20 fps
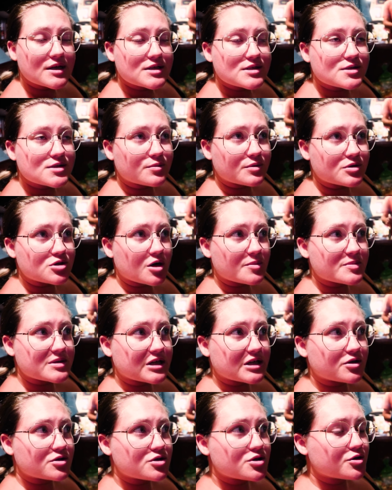So we dropped
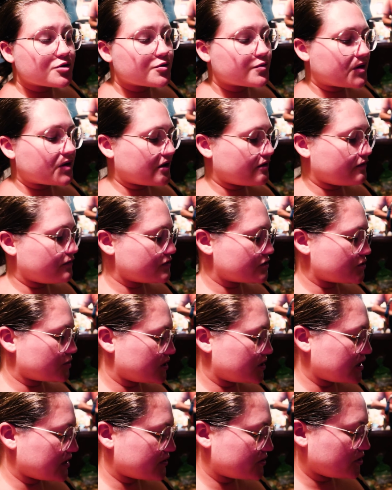anchor too. They
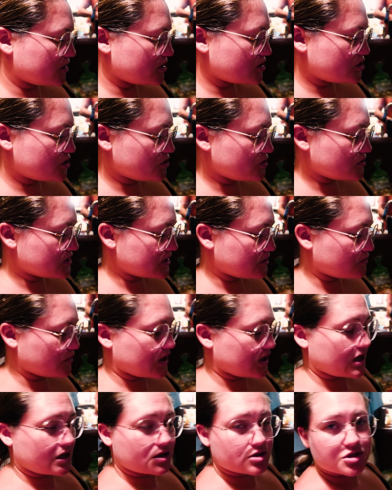sorted out their issues, and we
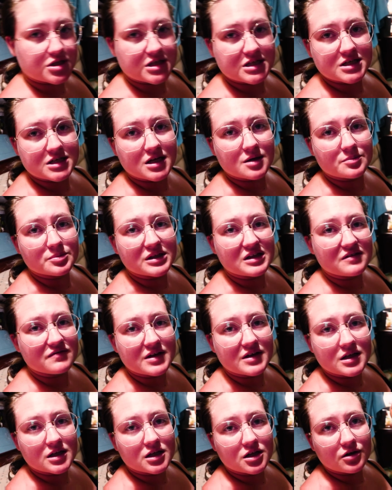actually ended up
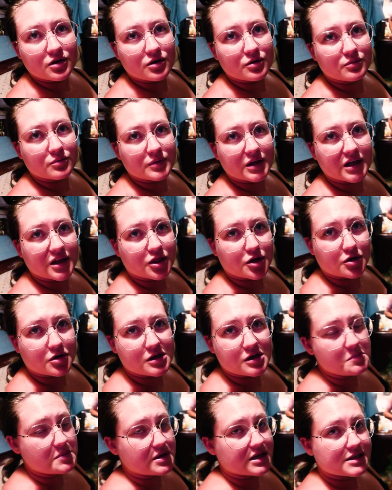leaving, you know, like
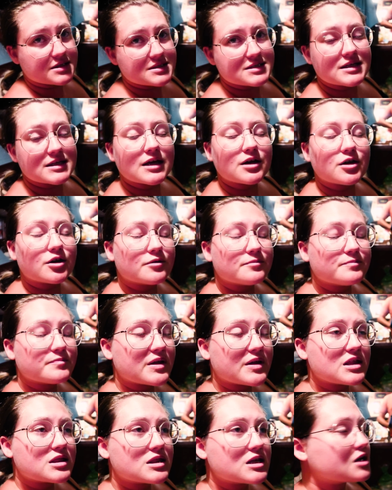30 minutes later,
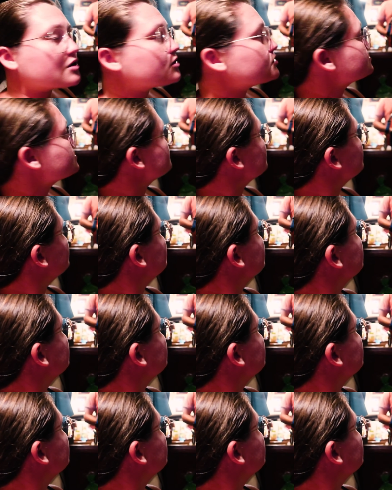I think, or so.